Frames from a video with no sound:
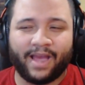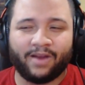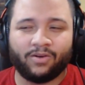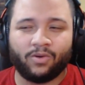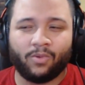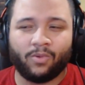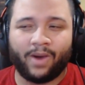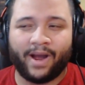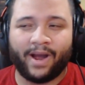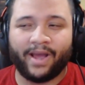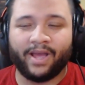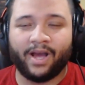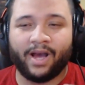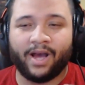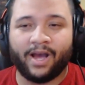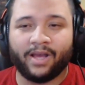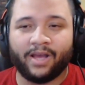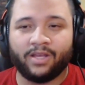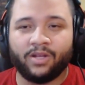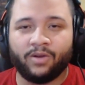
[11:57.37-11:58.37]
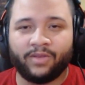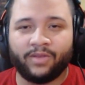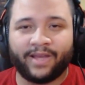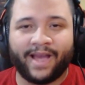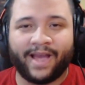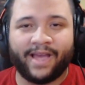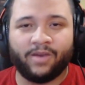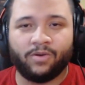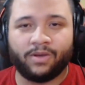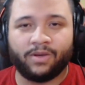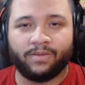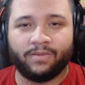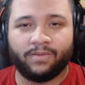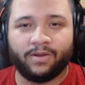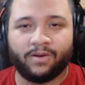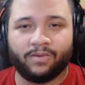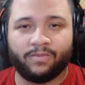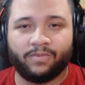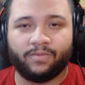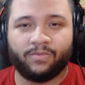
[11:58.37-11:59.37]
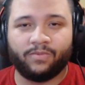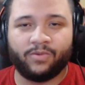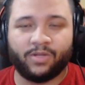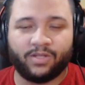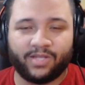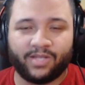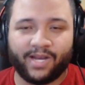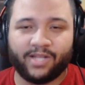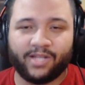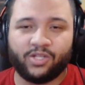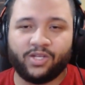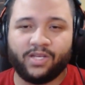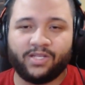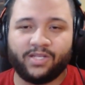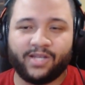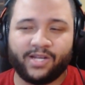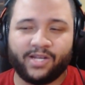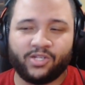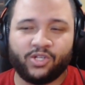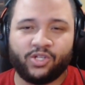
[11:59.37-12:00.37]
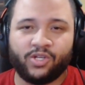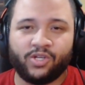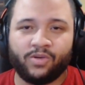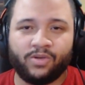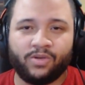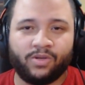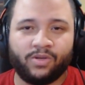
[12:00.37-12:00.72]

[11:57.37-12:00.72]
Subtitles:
I don't know why. The guy who, he touches you and